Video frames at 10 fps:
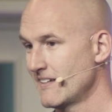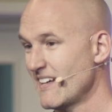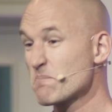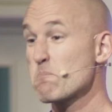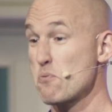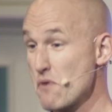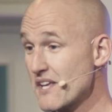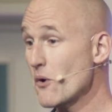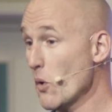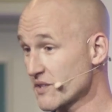That's
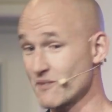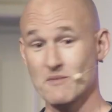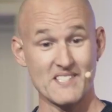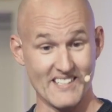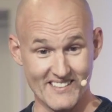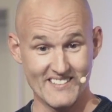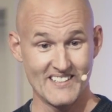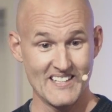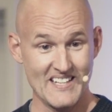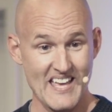pretty awesome, isn't it?
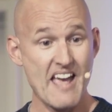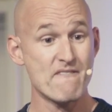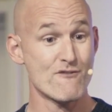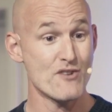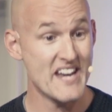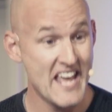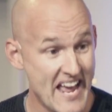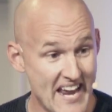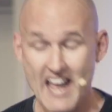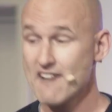Every
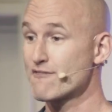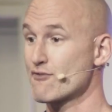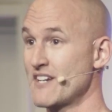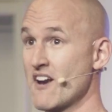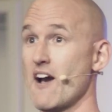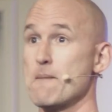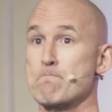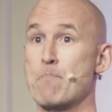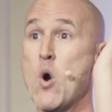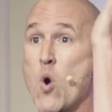day, every
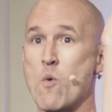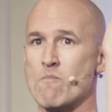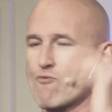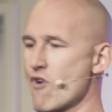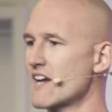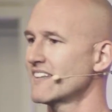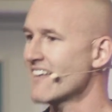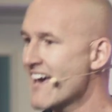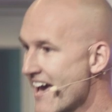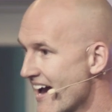night, boom, right
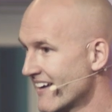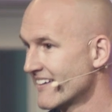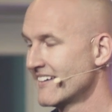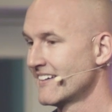there.